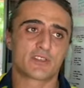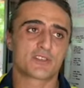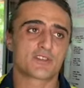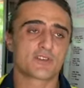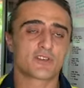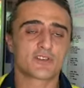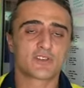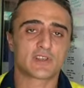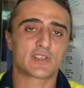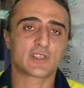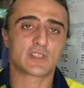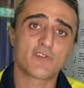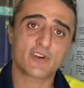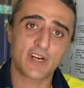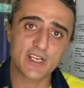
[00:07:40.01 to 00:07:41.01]
a certain
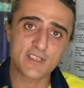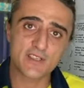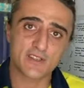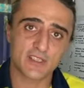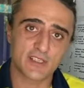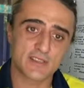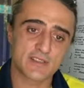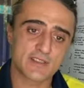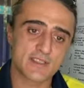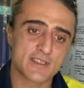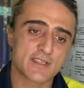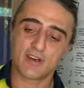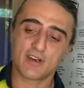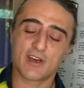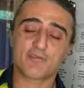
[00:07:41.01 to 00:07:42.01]

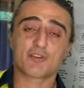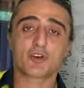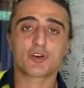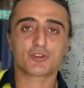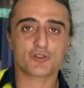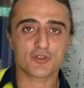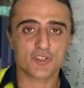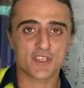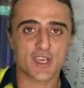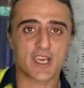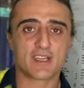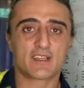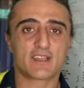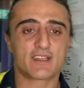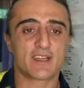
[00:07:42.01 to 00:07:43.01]
resonance I forgot to
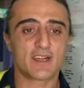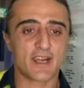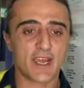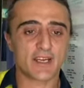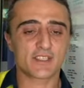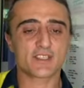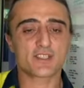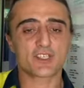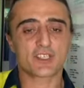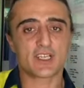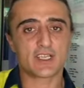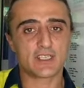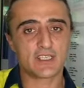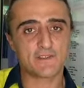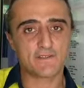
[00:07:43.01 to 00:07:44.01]
say that the energy that
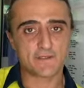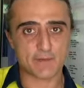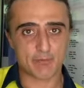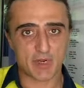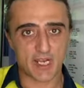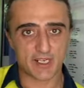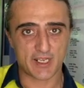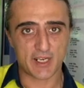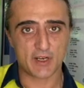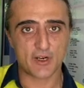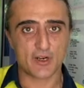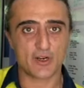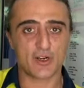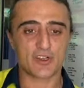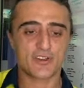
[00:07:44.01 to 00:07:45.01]
leaves planet
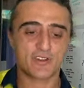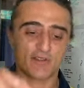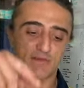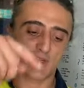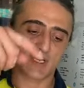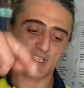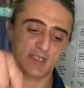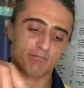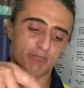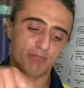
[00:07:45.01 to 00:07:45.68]
Earth has